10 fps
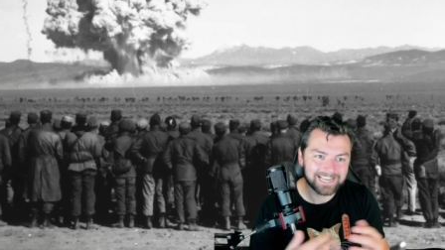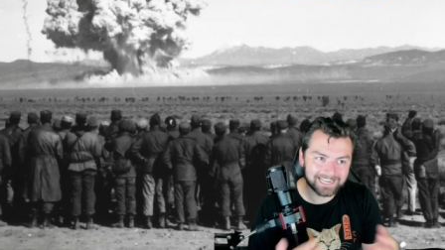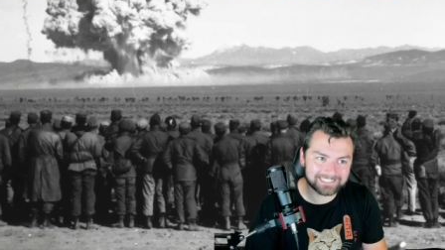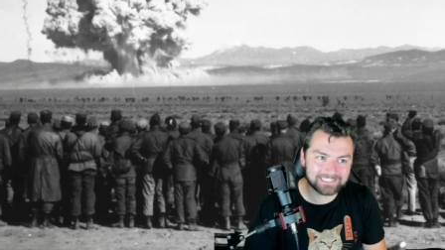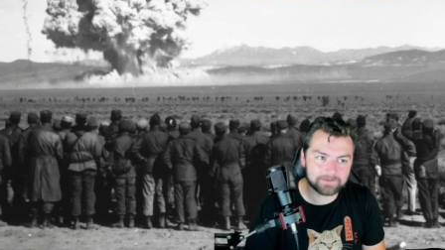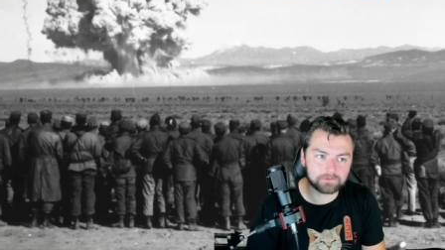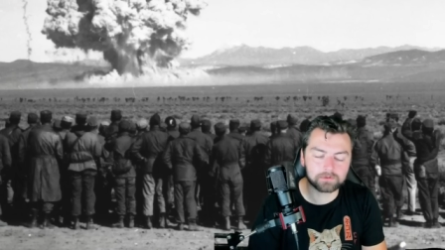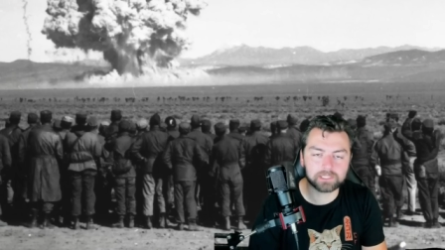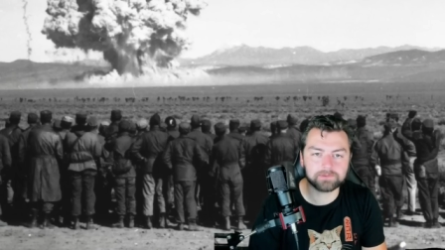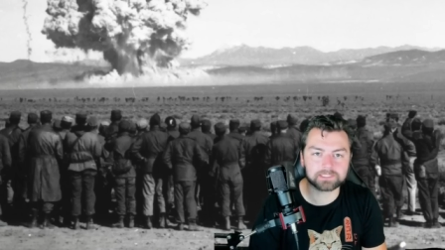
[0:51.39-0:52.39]
has never
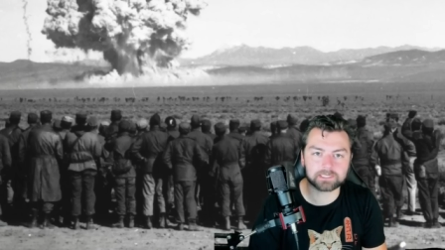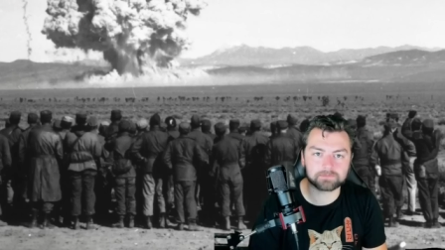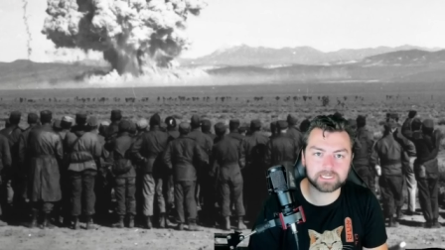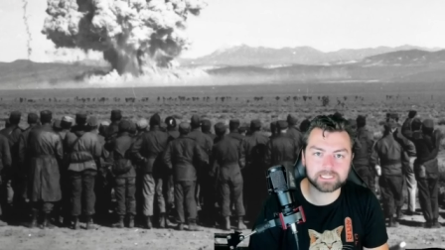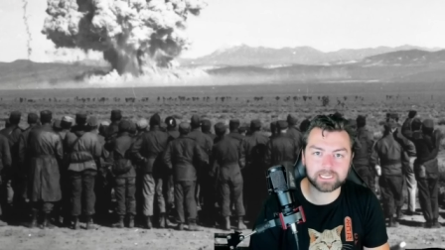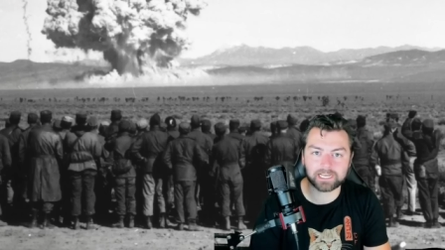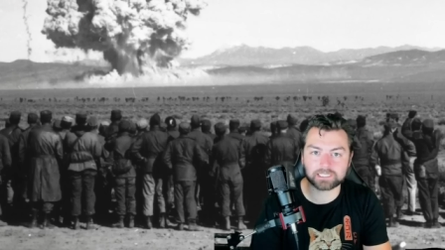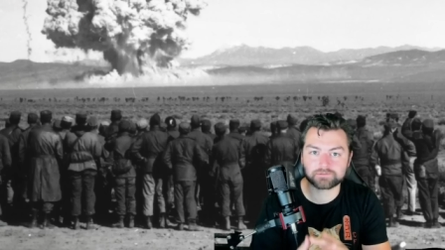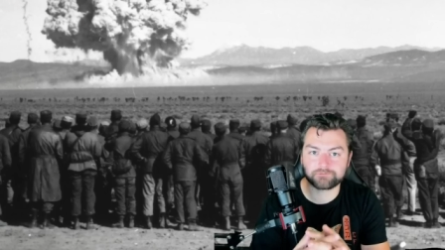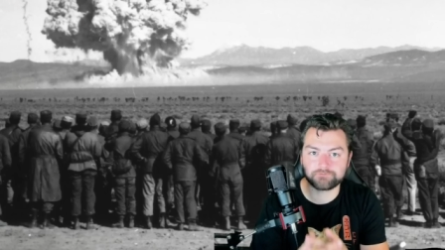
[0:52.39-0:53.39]
really been something that
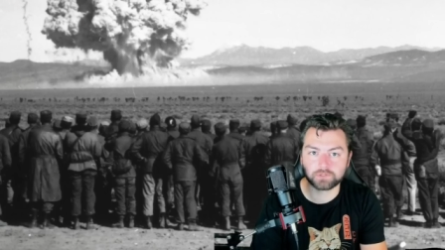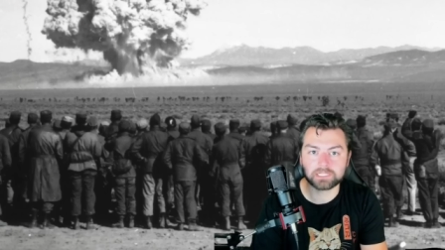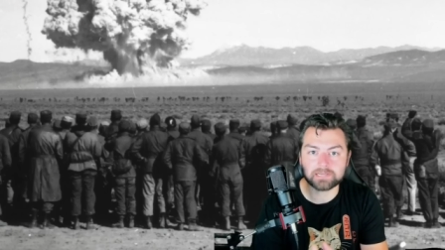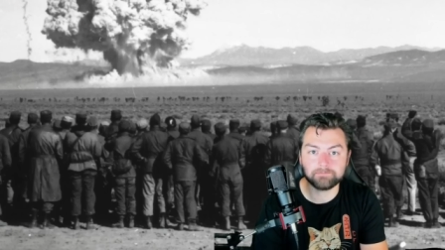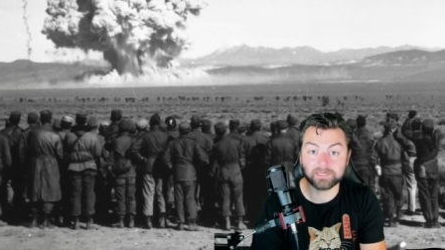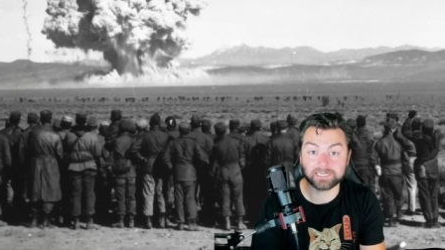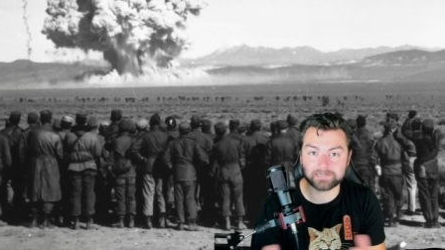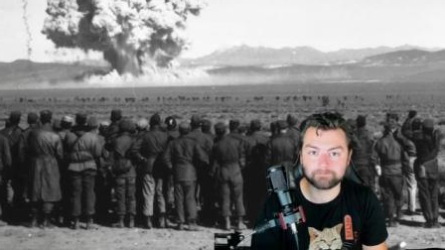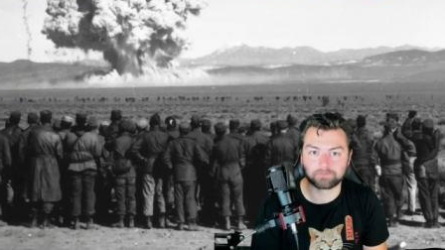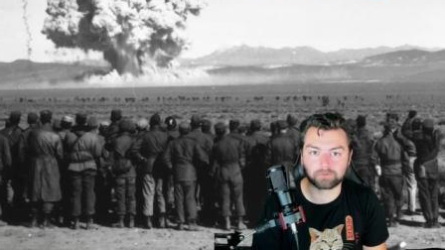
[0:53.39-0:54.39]
has fully been
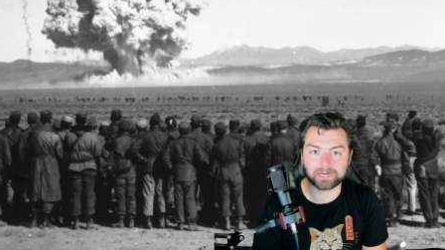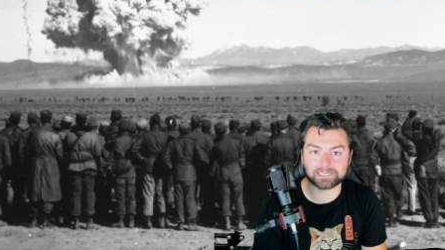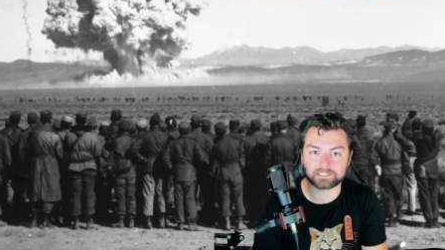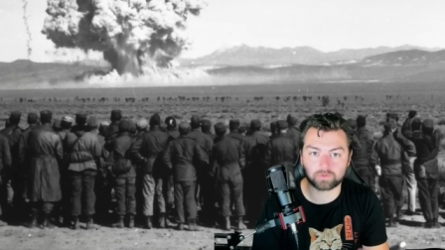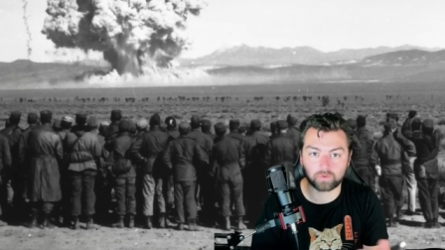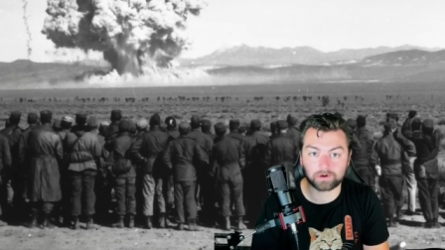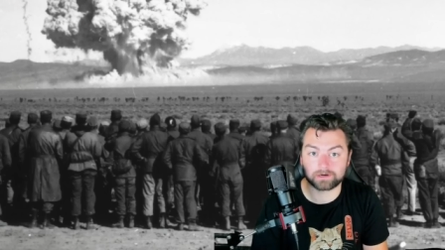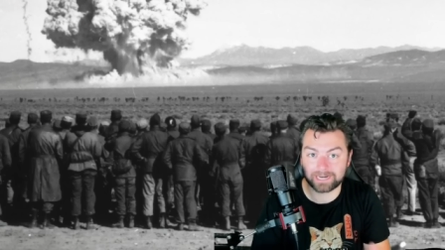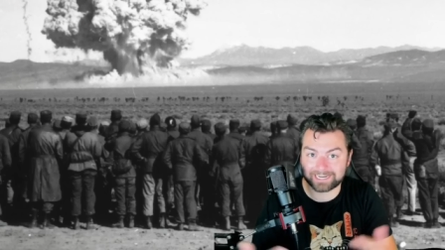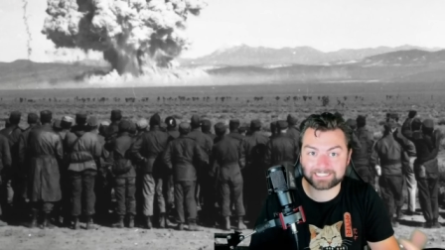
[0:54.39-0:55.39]
embraced
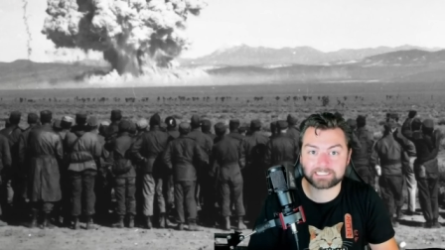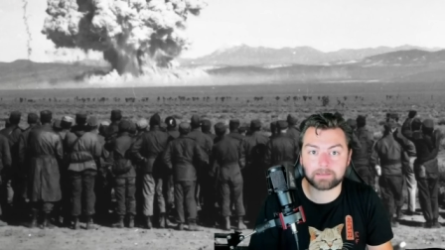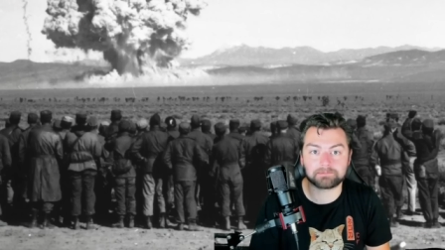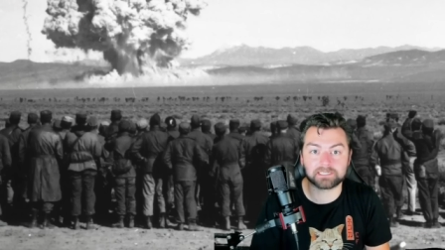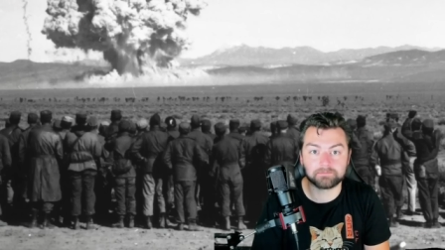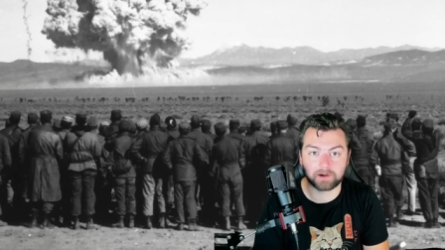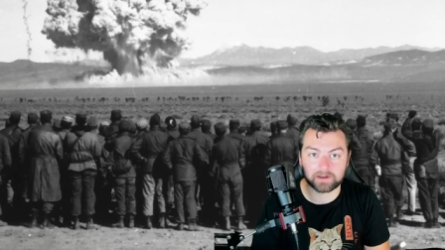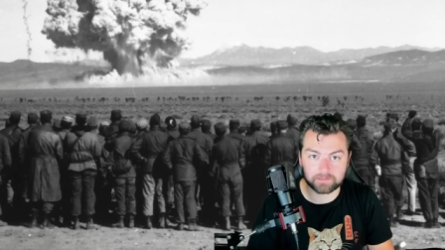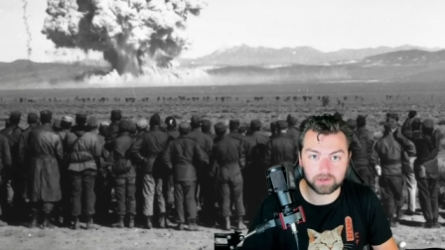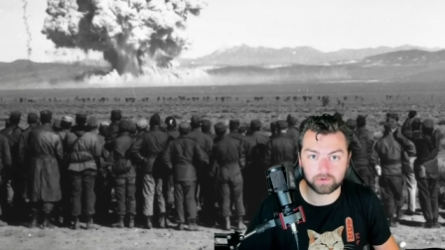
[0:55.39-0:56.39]
or accepted
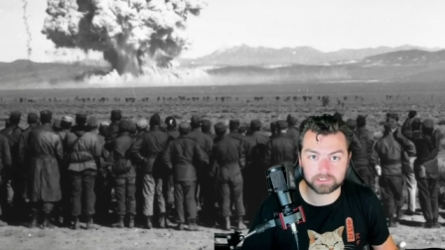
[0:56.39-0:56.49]
by the US